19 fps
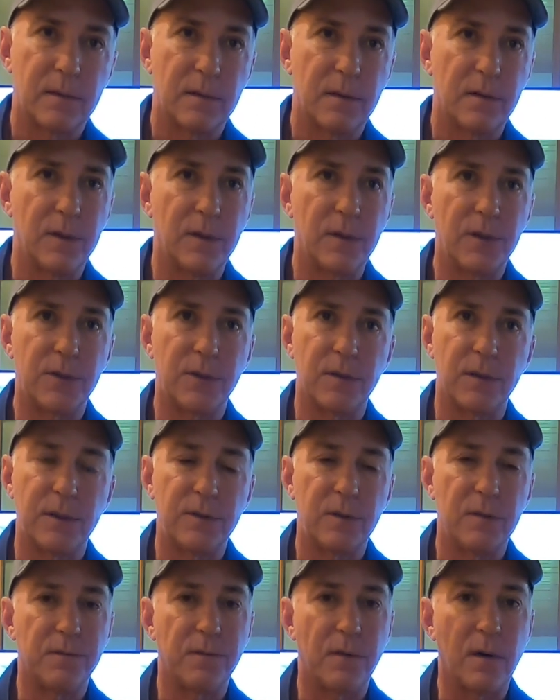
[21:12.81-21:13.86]
They're usually
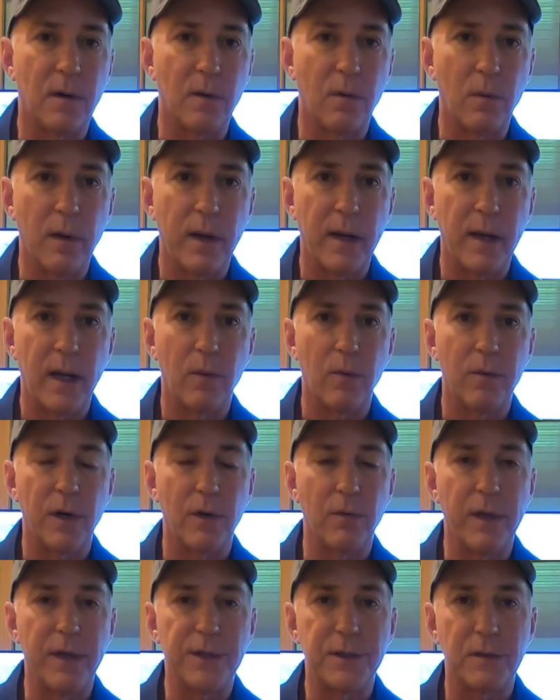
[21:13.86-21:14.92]
too far away where you're
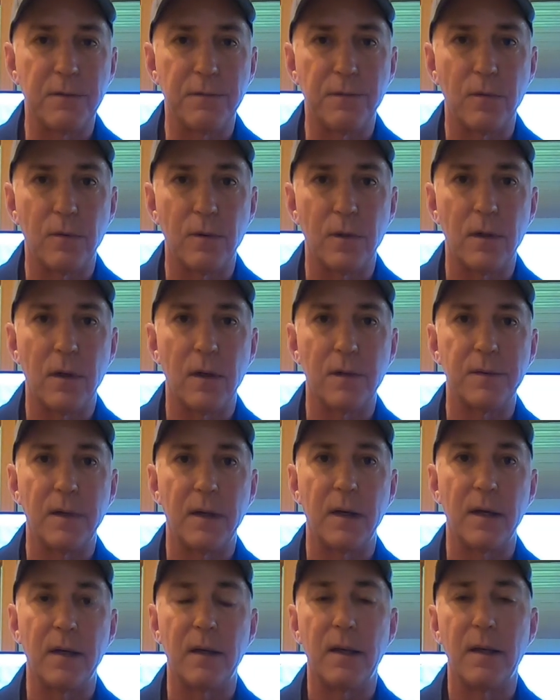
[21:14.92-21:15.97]
reaching for it all
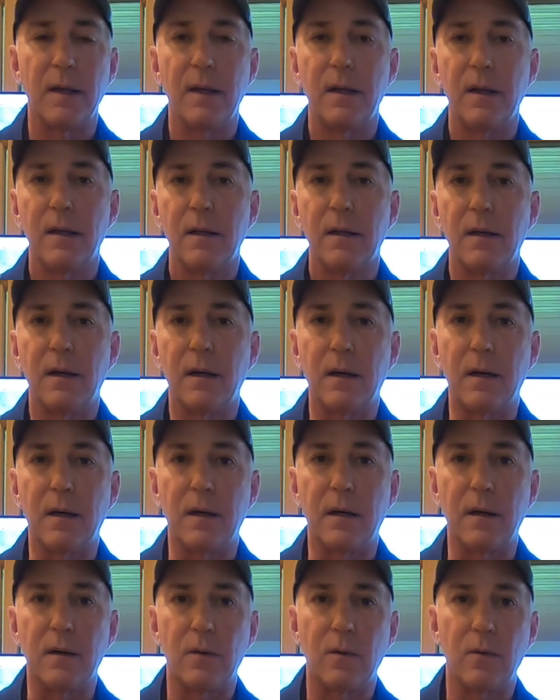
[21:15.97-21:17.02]
day,
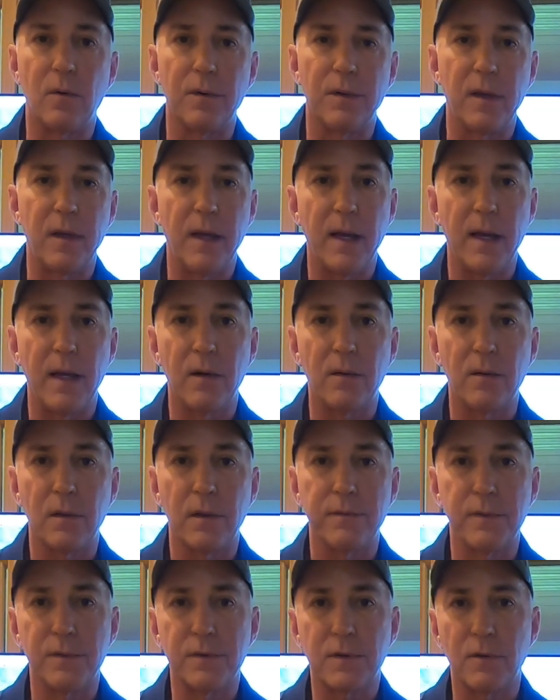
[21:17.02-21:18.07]
or the angle
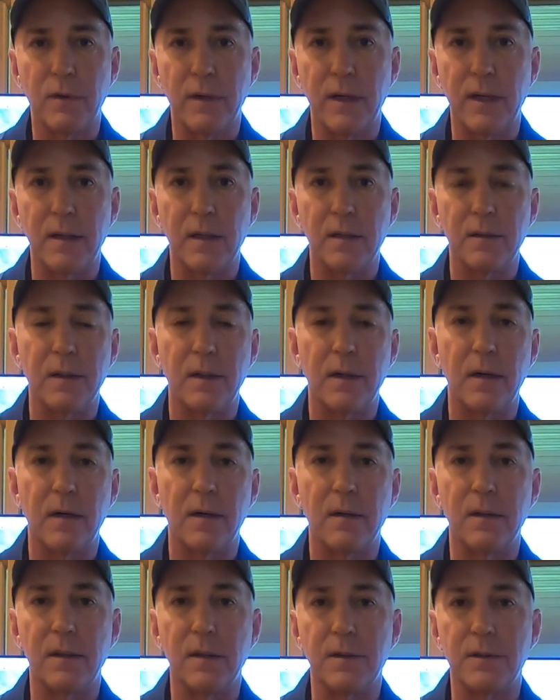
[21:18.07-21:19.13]
of the screen in
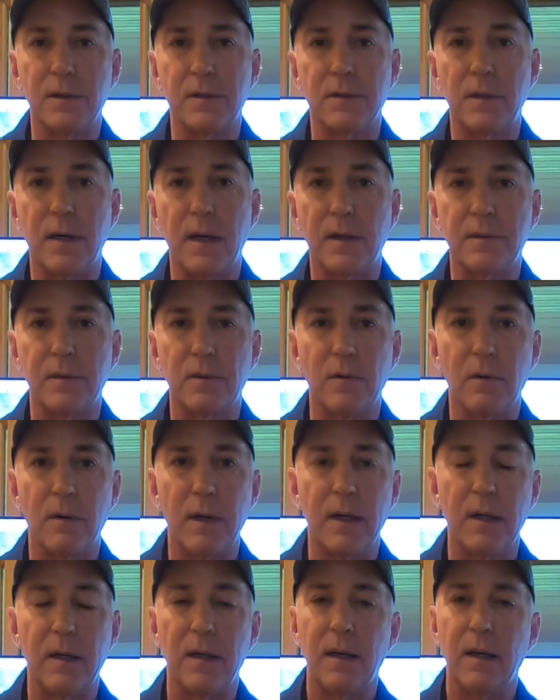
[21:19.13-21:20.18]
there is just not so
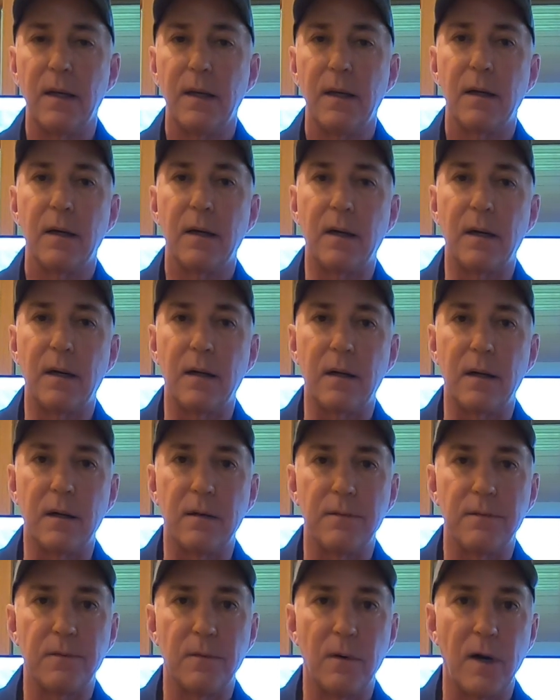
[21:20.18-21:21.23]
great
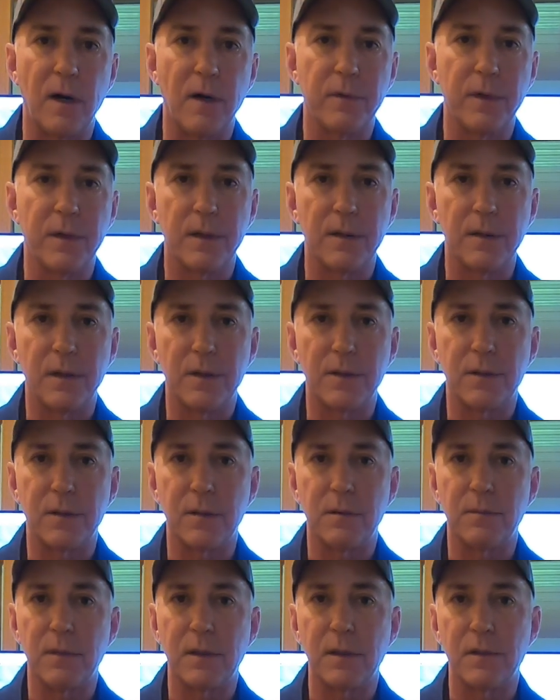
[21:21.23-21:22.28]
for every
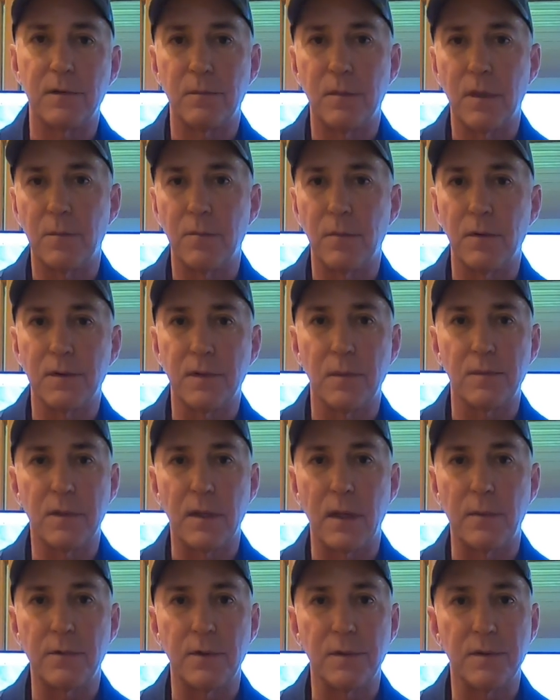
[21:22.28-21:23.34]
condition, because remember,
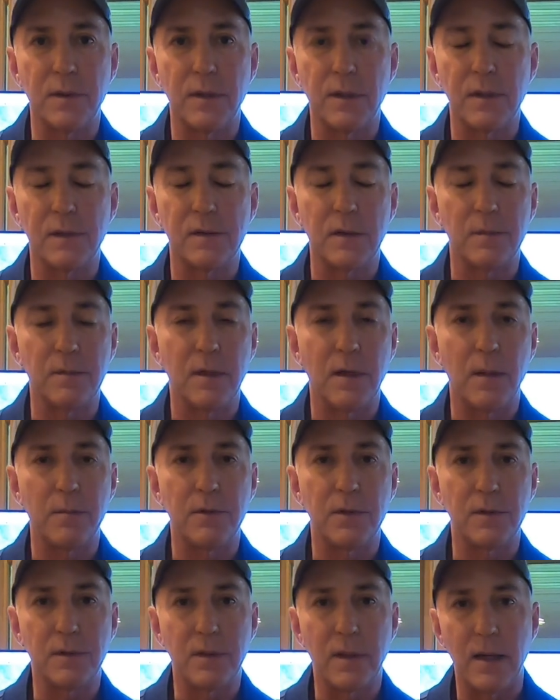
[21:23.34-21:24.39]
sometimes you're sitting, sometimes
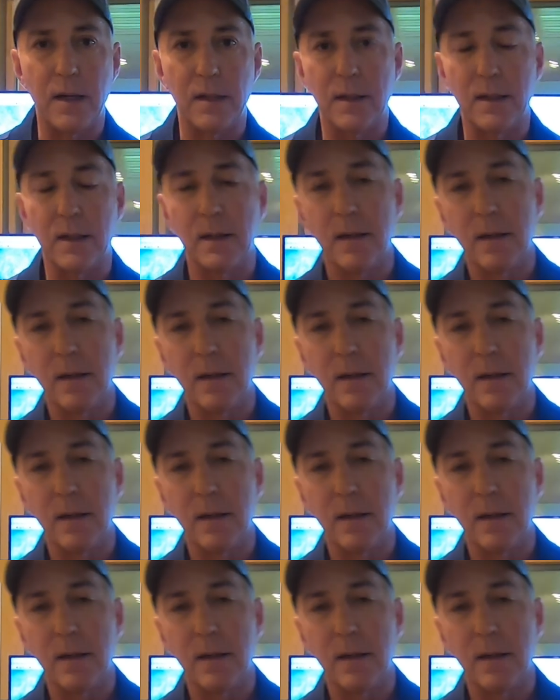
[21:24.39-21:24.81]
you're standing,